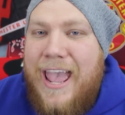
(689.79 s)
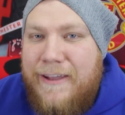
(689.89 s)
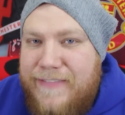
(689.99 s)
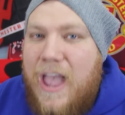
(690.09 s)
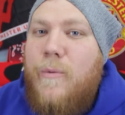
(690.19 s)

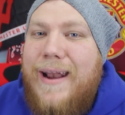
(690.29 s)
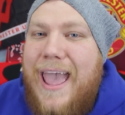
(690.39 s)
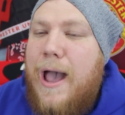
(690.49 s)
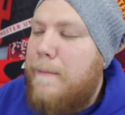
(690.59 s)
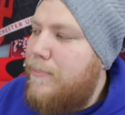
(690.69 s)
if they went
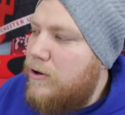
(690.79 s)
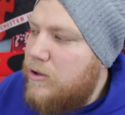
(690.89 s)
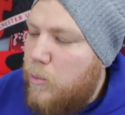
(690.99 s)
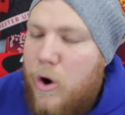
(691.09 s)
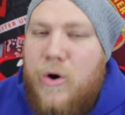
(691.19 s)
out and bought
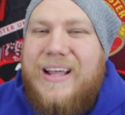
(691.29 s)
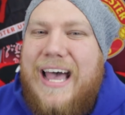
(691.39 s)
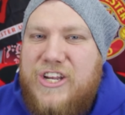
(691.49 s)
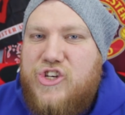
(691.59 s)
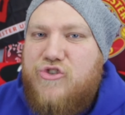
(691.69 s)
a
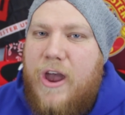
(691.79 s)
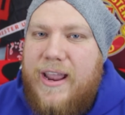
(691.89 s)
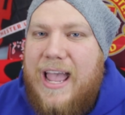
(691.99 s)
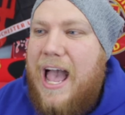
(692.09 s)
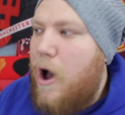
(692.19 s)
world-class
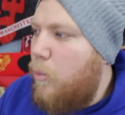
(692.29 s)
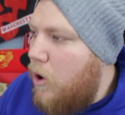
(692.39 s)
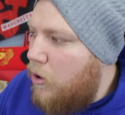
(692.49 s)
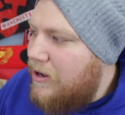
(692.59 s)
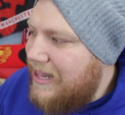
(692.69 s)
striker, a
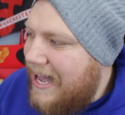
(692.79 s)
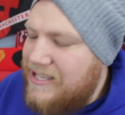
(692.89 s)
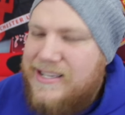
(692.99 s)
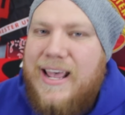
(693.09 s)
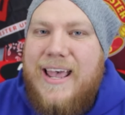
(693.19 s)

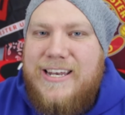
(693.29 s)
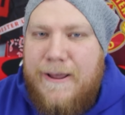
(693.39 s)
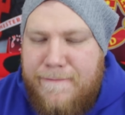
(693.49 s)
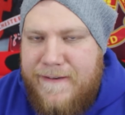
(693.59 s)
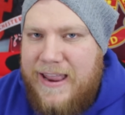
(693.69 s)
world-class
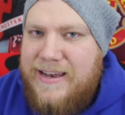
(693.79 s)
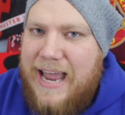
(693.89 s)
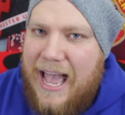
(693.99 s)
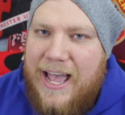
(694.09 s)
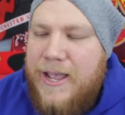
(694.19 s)

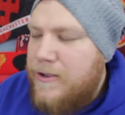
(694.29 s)
defender,